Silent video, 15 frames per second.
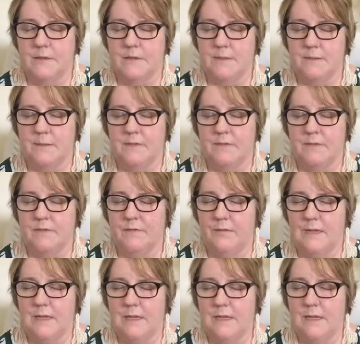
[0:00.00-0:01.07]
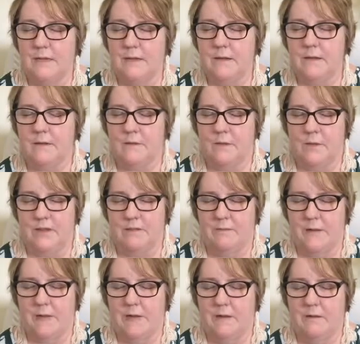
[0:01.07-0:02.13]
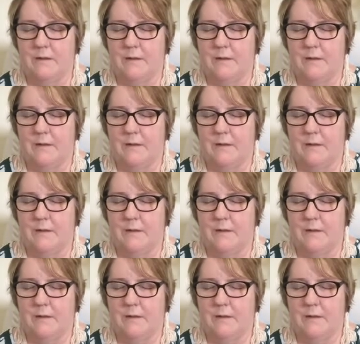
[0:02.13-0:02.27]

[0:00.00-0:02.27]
So if you're feeling it with me,